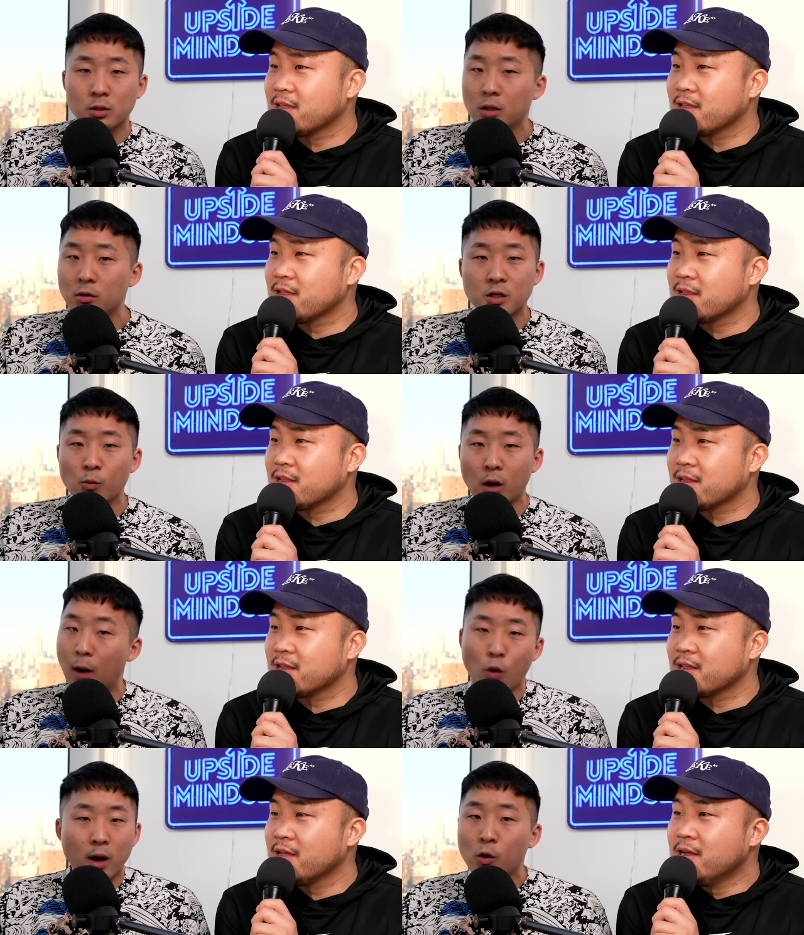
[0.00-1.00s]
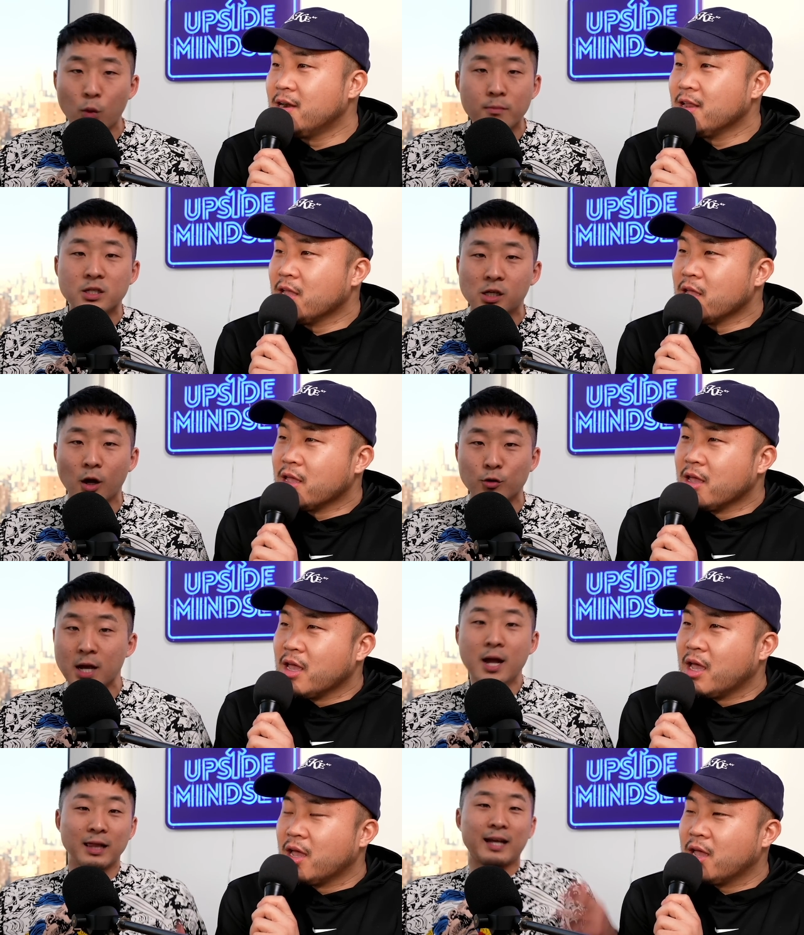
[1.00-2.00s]
Speaker 1: We can go somewhere. I'm wearing women's clothes.
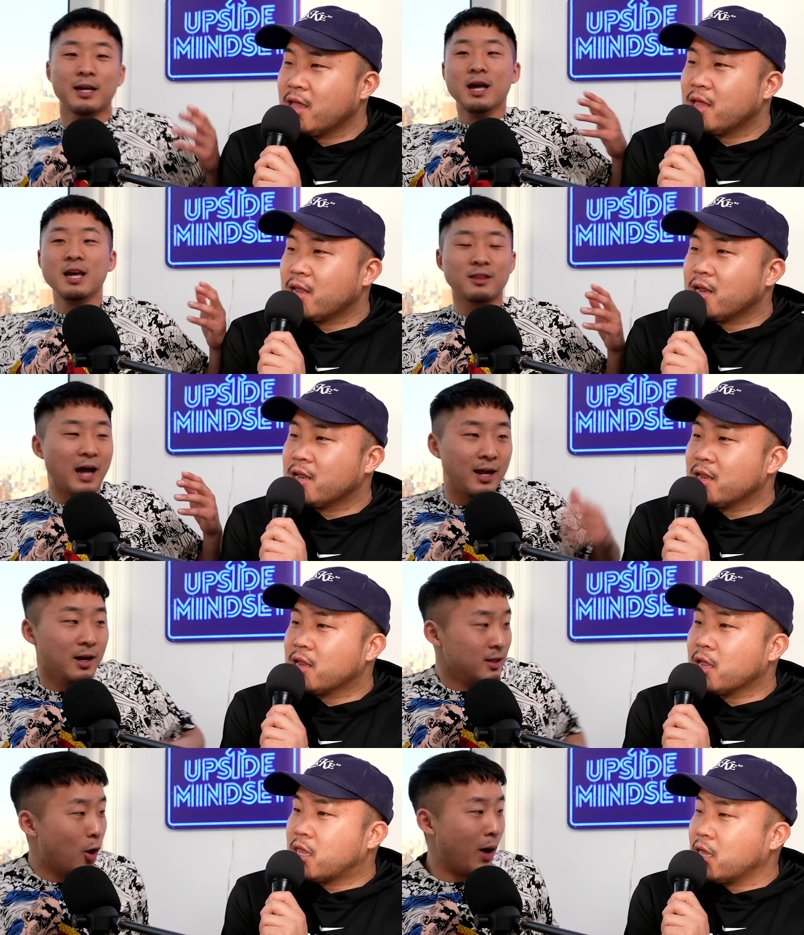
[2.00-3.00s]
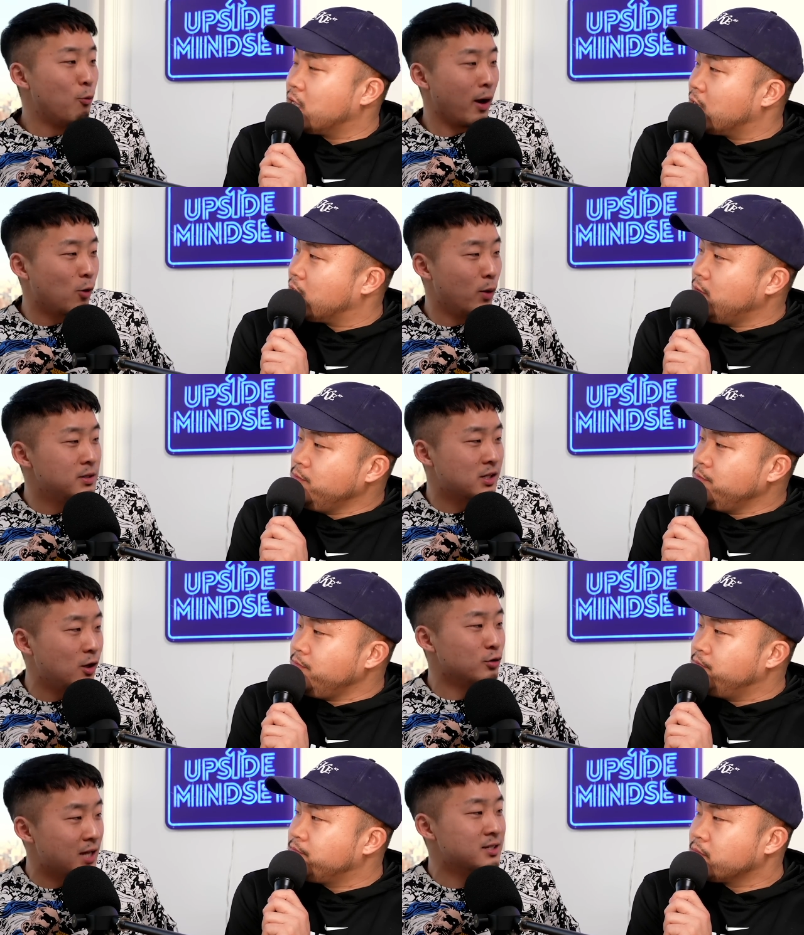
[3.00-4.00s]
Like, he thought, yo, I'm wearing women's
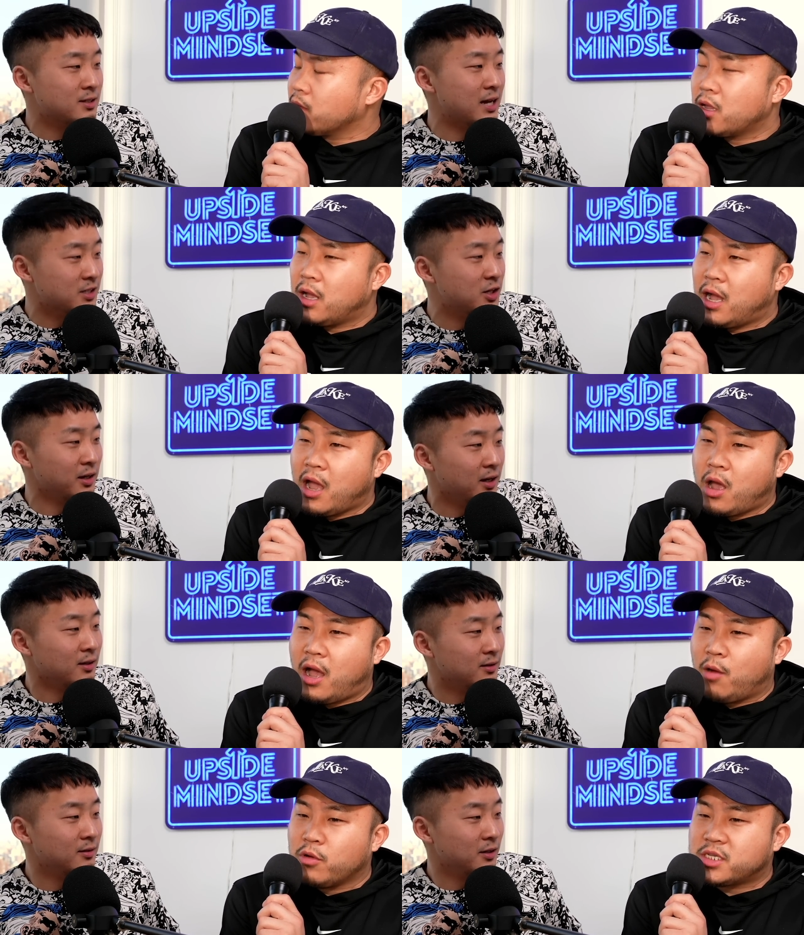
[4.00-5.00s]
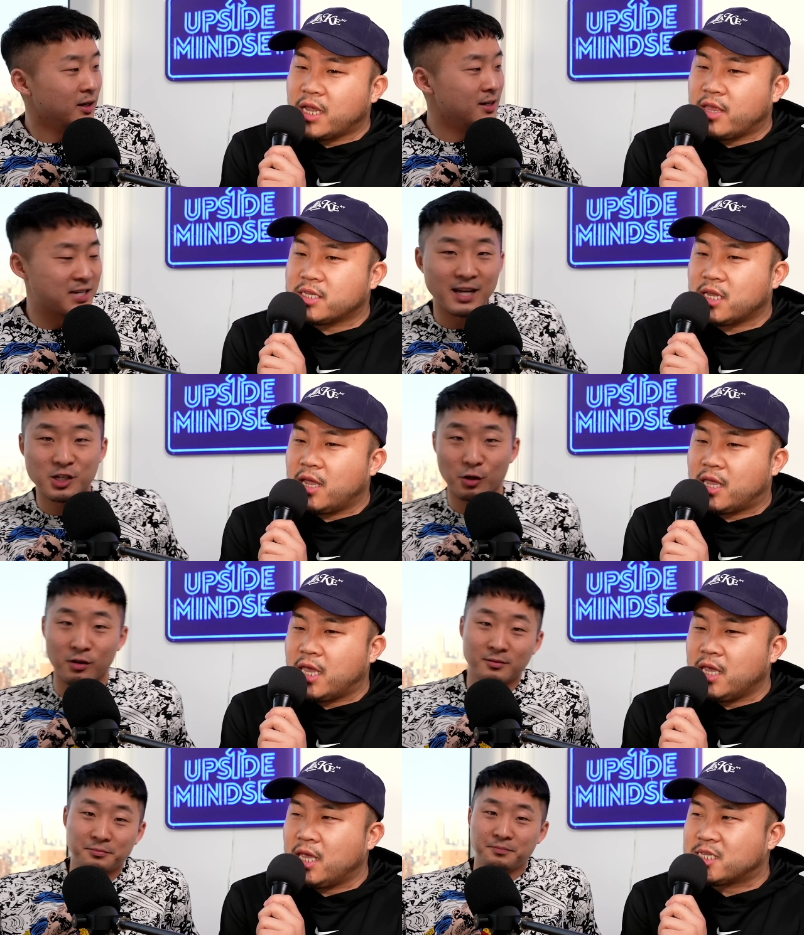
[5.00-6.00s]
clothes. That's that's good. I, I, will say this. He,
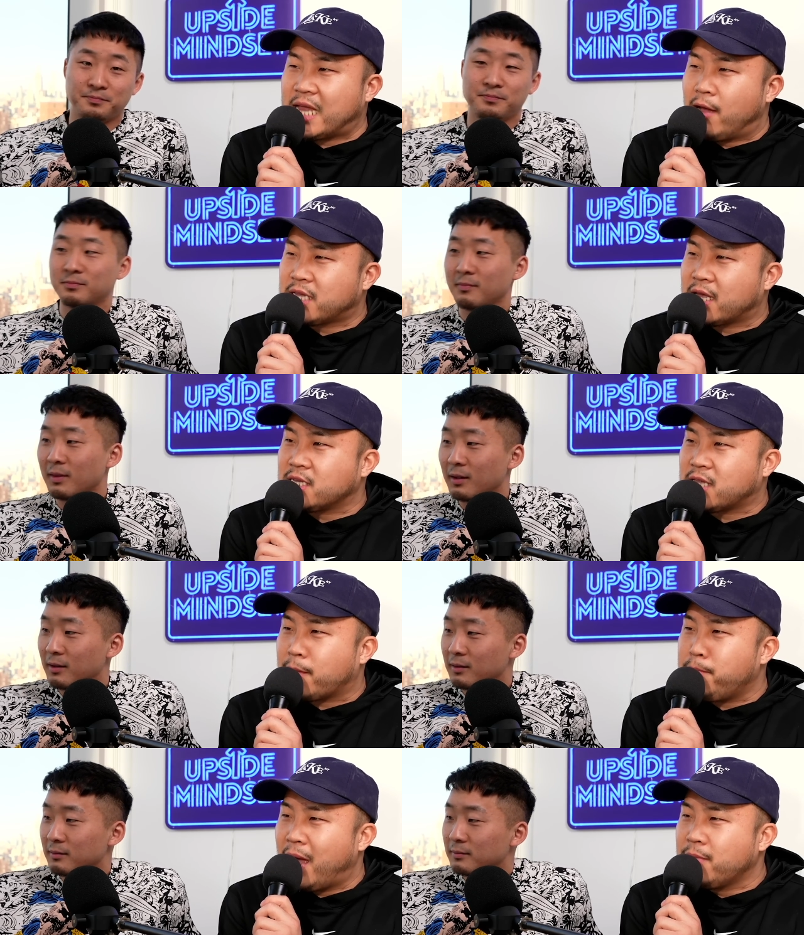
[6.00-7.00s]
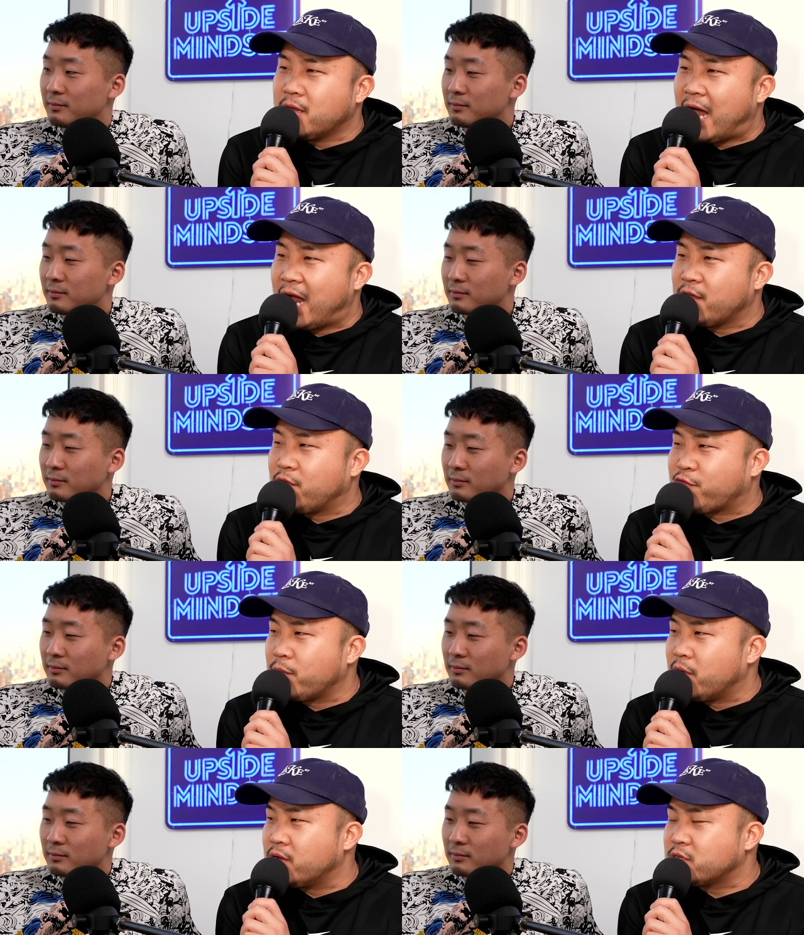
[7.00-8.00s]
Speaker 2: he sounds like he's like maybe not even from
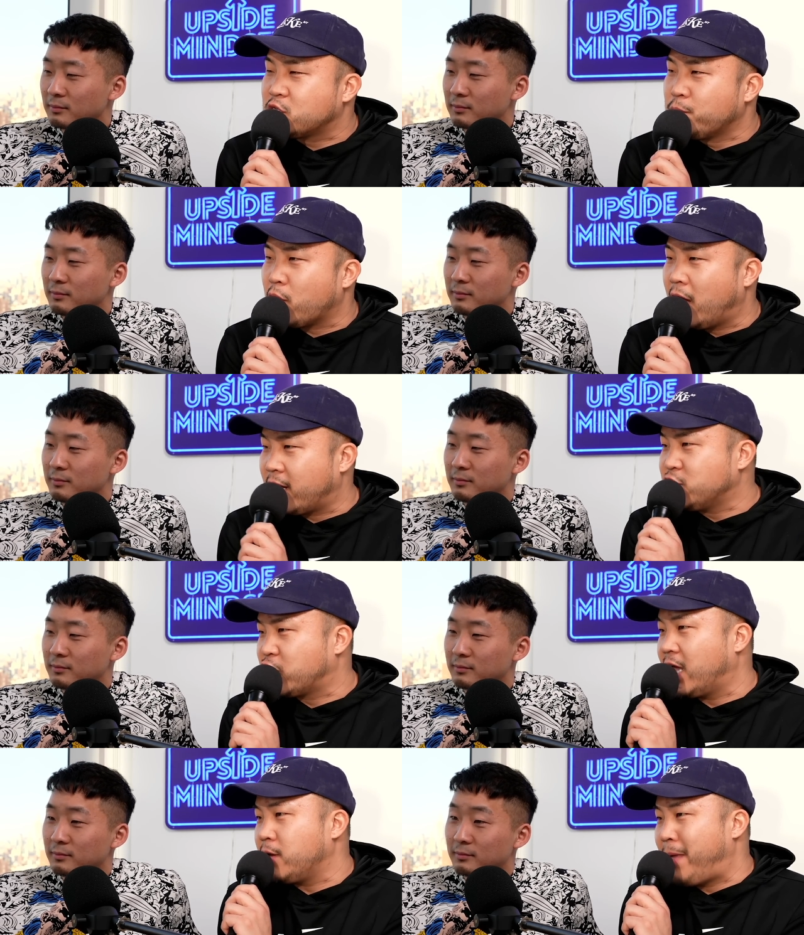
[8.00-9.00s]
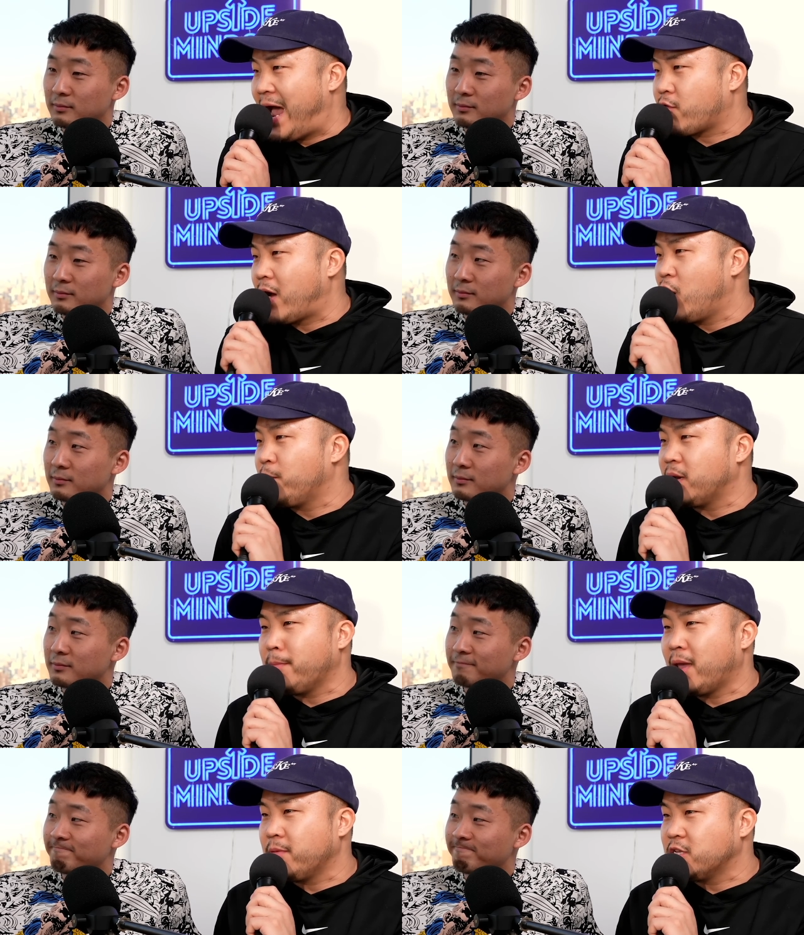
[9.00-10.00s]
a super uneducated background, but he
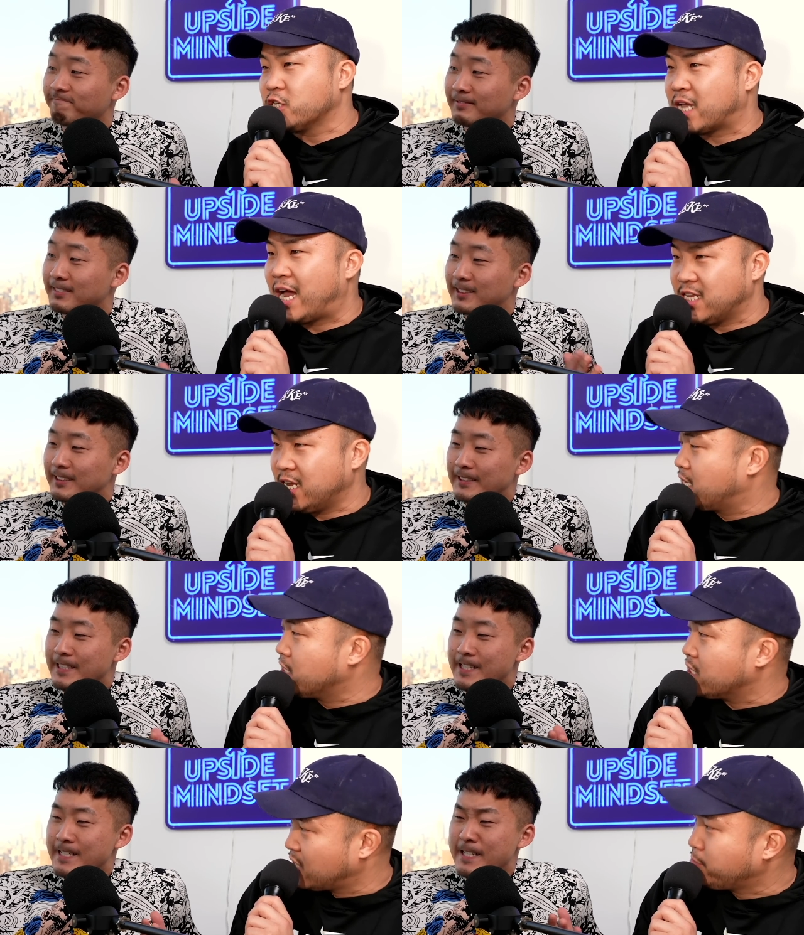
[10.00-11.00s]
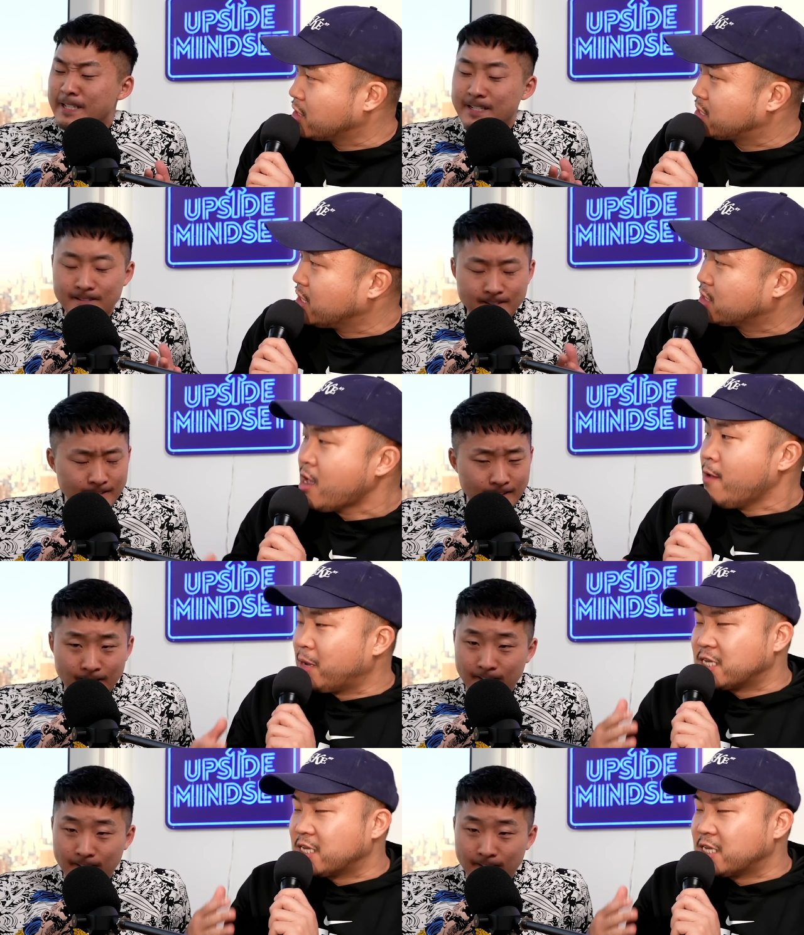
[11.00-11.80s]
maybe just got addicted to substances yeah.